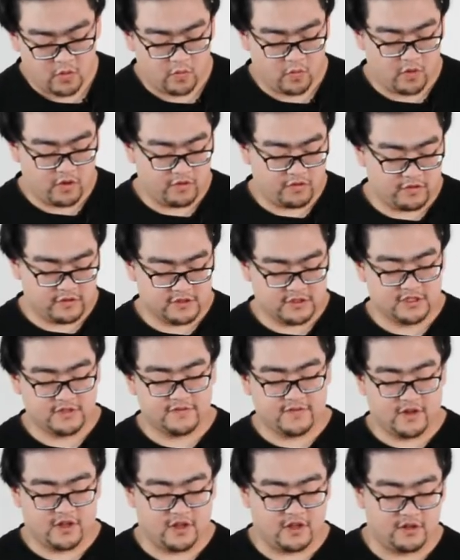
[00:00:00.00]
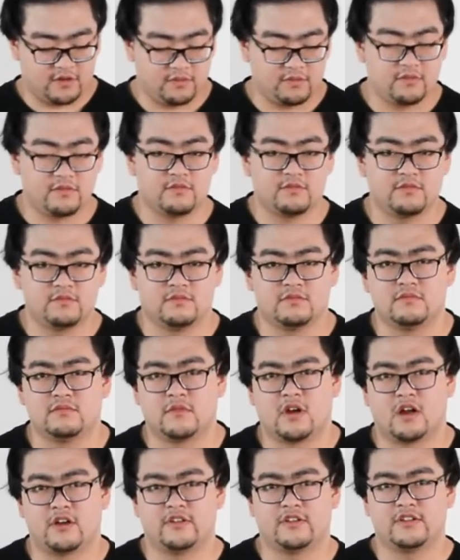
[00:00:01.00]
Well, first of all,
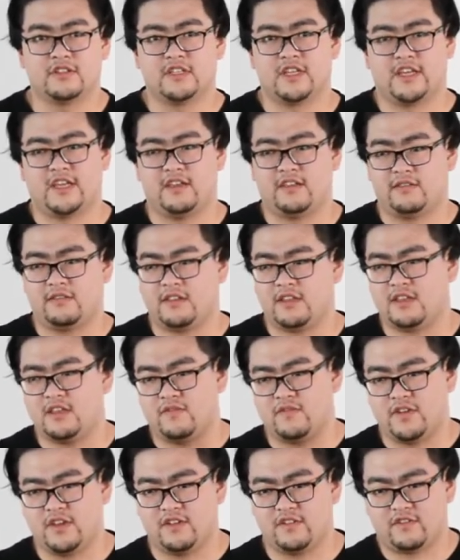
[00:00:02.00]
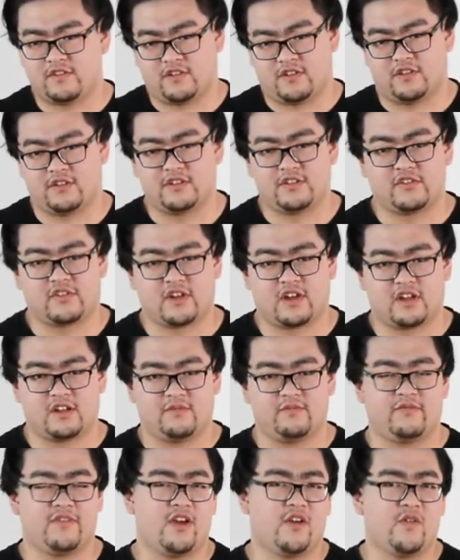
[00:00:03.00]
modern day T Vs are designed
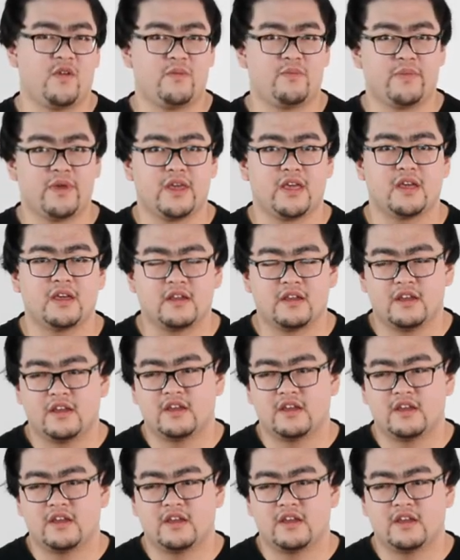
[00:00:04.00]
very big,